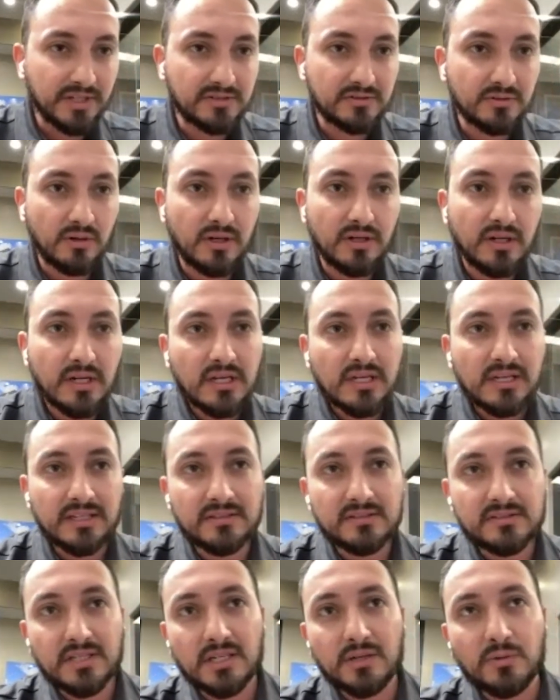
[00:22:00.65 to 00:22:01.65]
So
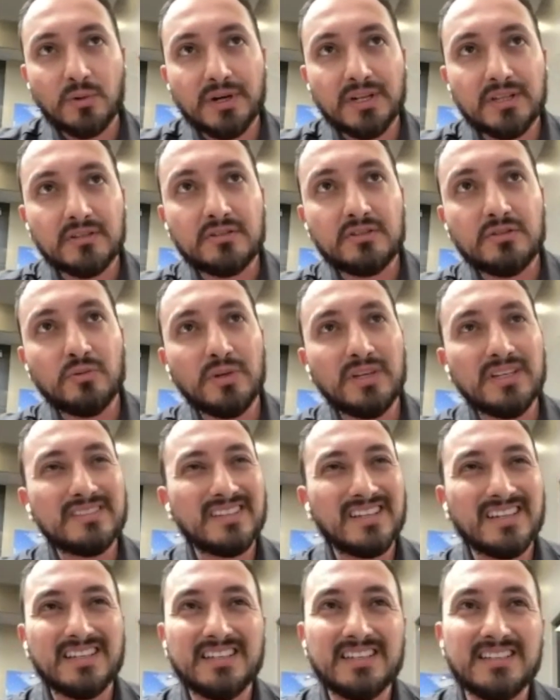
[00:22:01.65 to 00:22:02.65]
instead of waiting the two weeks,
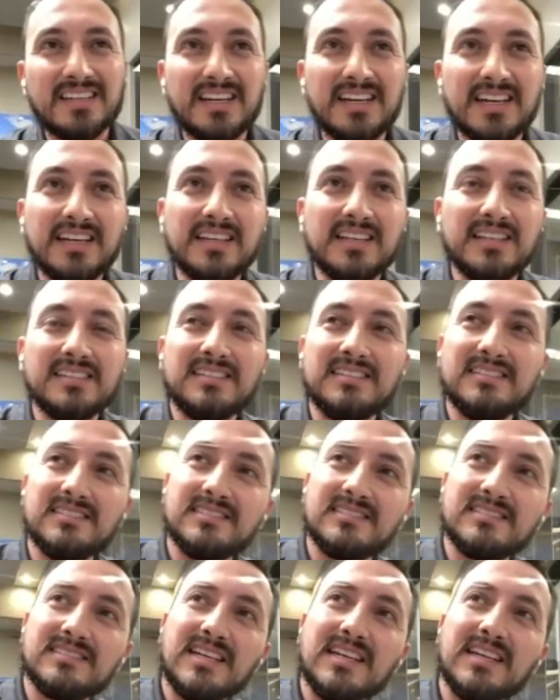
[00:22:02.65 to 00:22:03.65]
I I
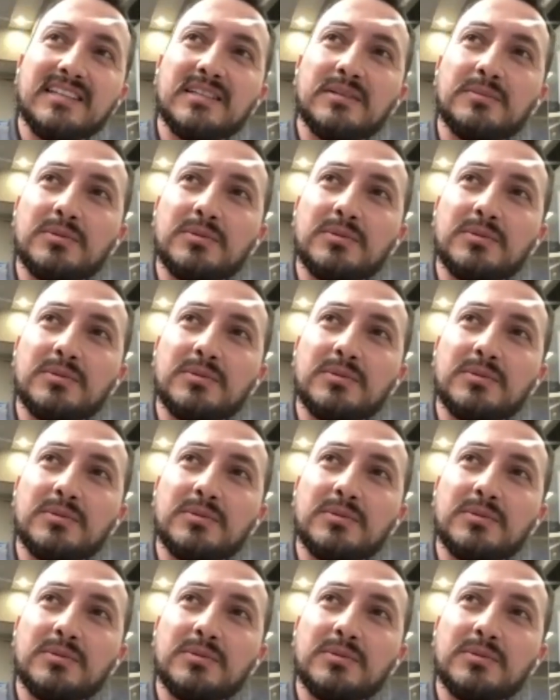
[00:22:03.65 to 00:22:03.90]
I ended